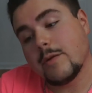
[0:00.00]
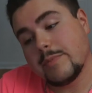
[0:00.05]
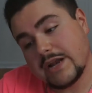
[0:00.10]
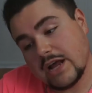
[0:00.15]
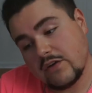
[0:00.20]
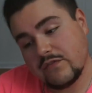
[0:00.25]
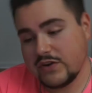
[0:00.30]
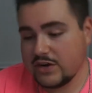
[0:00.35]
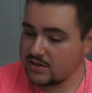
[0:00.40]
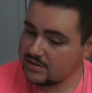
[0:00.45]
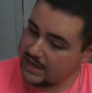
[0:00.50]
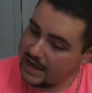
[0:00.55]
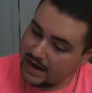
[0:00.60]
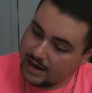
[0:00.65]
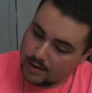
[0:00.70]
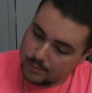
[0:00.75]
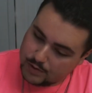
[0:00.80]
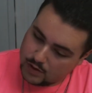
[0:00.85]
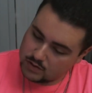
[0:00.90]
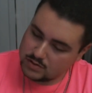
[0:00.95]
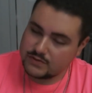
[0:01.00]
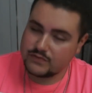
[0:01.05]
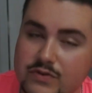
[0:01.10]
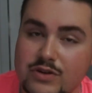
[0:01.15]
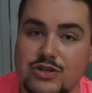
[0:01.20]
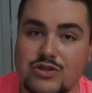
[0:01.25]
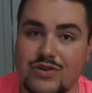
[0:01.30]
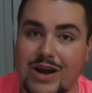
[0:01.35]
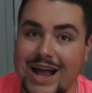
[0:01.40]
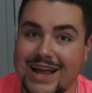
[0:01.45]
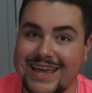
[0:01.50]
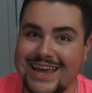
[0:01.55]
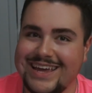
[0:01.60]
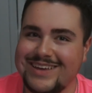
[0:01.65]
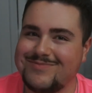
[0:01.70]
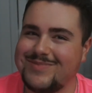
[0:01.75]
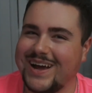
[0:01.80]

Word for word: Urban Outfitters, Canada Post for tracking